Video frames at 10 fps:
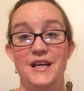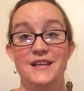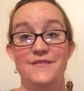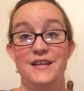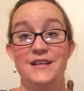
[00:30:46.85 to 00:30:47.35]
I
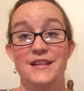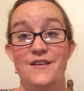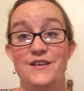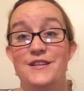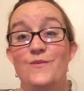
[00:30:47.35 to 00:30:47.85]
love it.
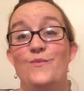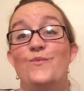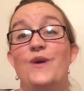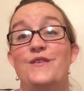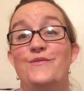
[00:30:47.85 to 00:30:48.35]
Clara, you did a
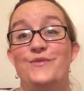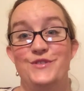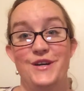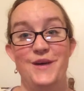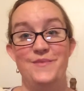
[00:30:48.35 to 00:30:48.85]
wonderful
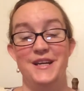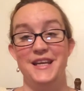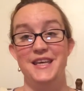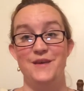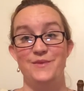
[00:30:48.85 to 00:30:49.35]
job, and I
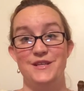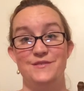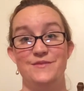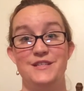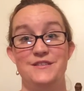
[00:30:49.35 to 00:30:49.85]
can't wait
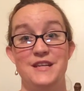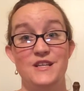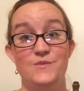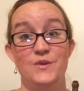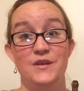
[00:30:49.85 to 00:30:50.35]
to read your
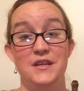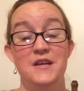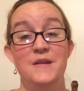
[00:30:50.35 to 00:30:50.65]
next book,